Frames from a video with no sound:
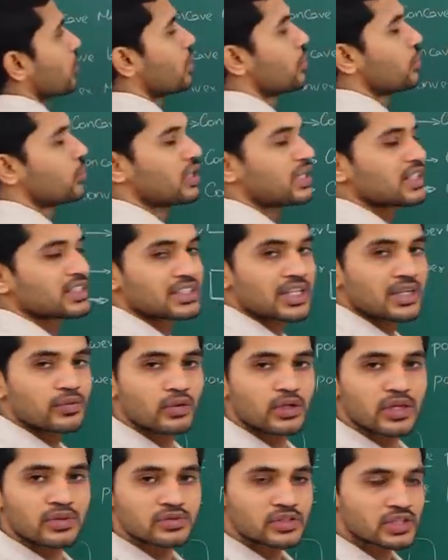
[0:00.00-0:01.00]
Do you understand
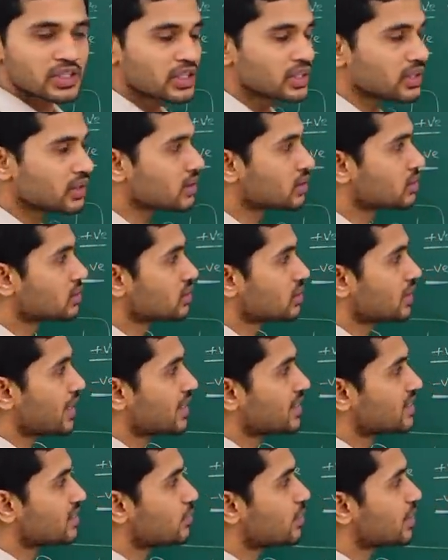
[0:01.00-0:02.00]
what I am saying? So,
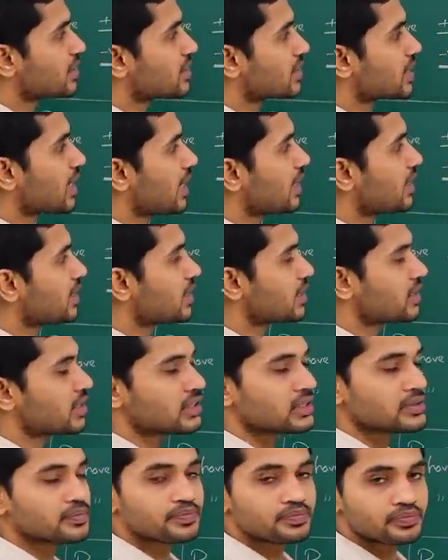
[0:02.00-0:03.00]
that is the basic idea
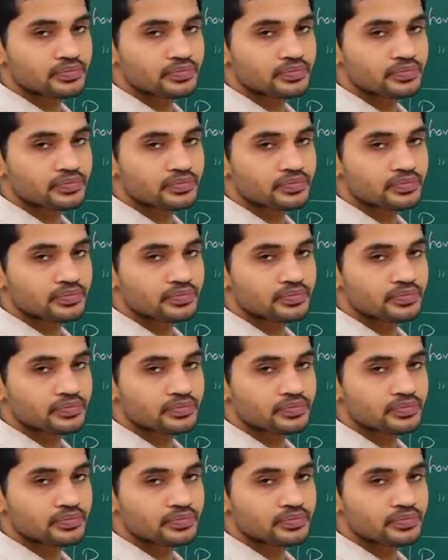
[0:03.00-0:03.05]
here.